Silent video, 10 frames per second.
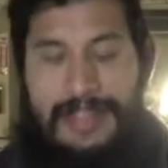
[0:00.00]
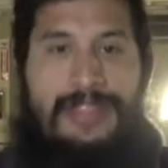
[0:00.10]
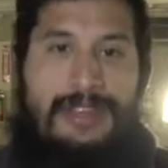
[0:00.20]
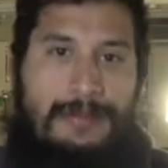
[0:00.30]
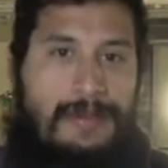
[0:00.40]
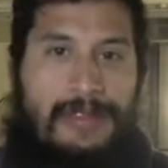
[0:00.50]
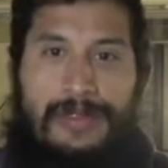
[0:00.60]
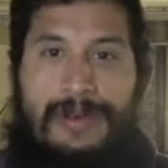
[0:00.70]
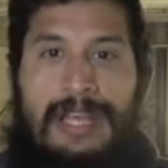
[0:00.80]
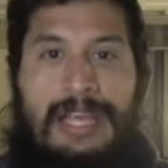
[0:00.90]
And then number
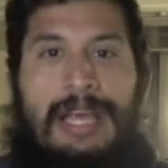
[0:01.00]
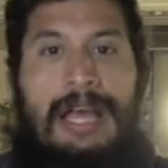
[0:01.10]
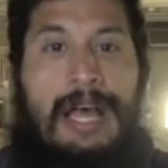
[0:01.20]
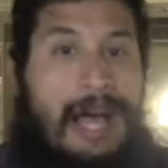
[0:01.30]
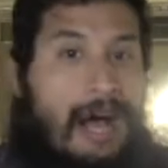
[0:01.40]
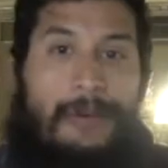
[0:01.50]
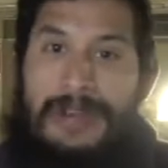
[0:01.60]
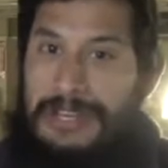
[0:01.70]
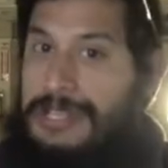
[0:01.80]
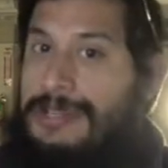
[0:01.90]
three, I want
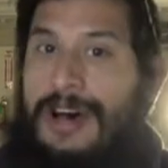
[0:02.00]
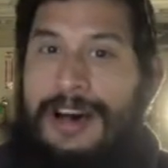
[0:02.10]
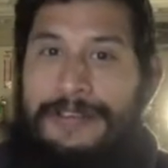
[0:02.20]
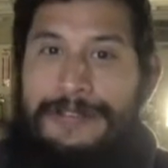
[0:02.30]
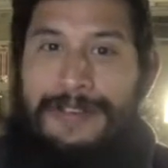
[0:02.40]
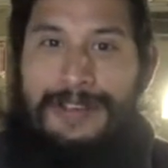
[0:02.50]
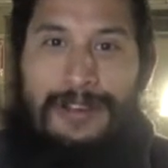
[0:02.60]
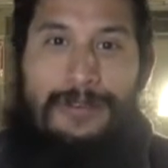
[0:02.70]
to just offer